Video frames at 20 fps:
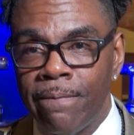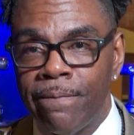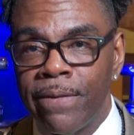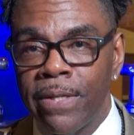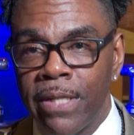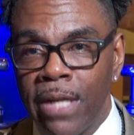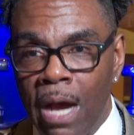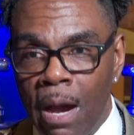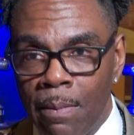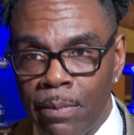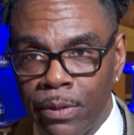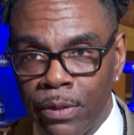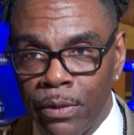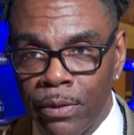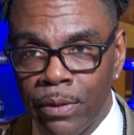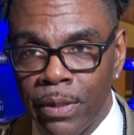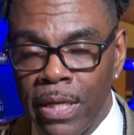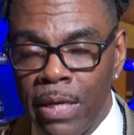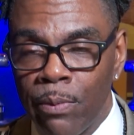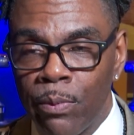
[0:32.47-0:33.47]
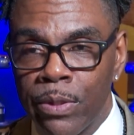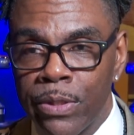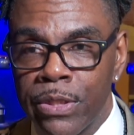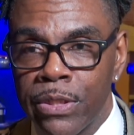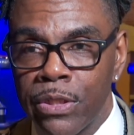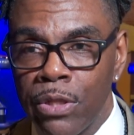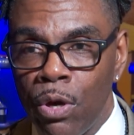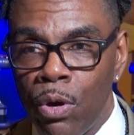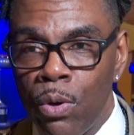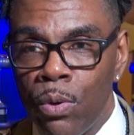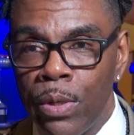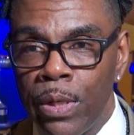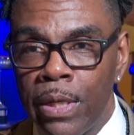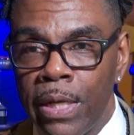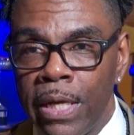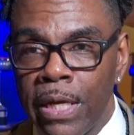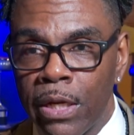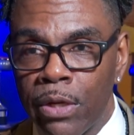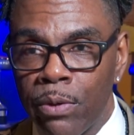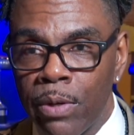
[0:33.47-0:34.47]
phenomenal. It was so
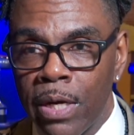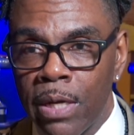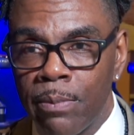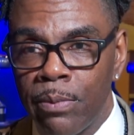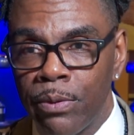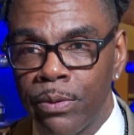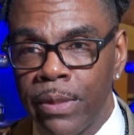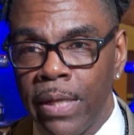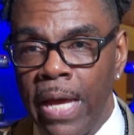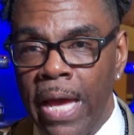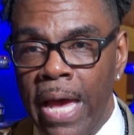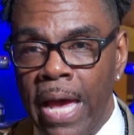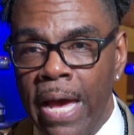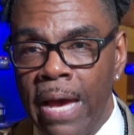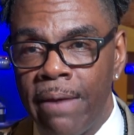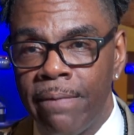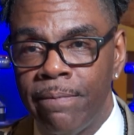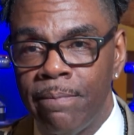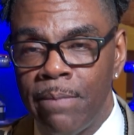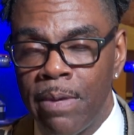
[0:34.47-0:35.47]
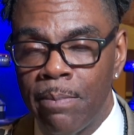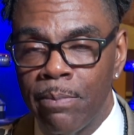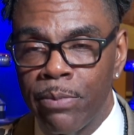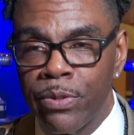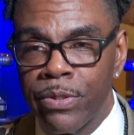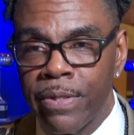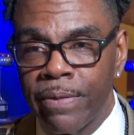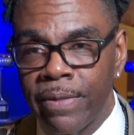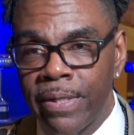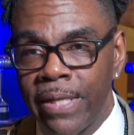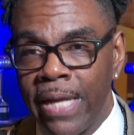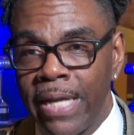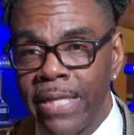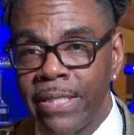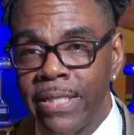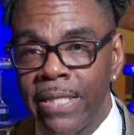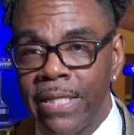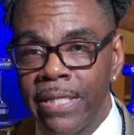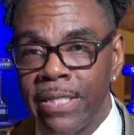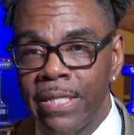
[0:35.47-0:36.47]
incredible to have members of the
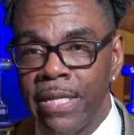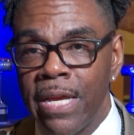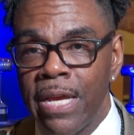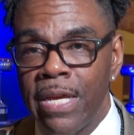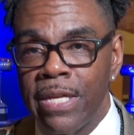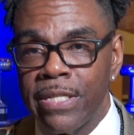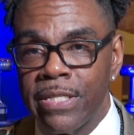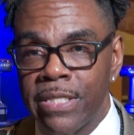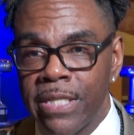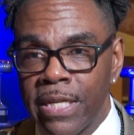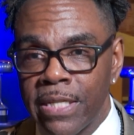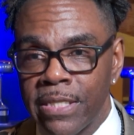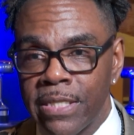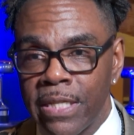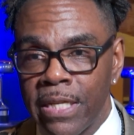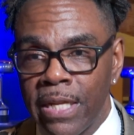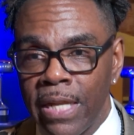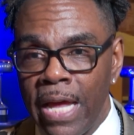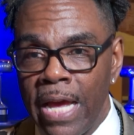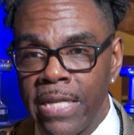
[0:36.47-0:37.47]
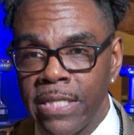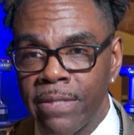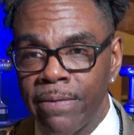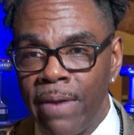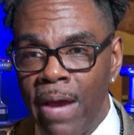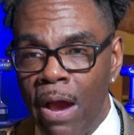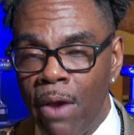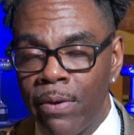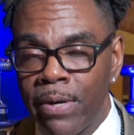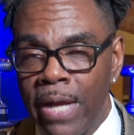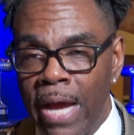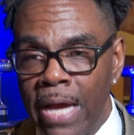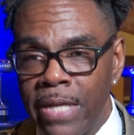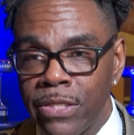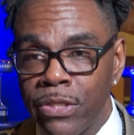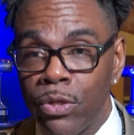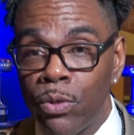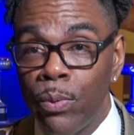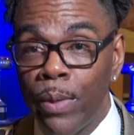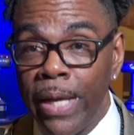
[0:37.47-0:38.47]
1960 class of Howard High
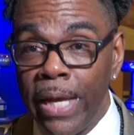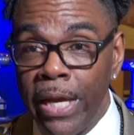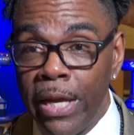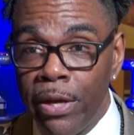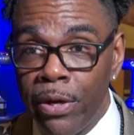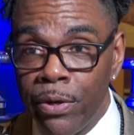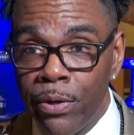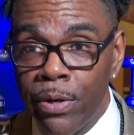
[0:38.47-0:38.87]
School here.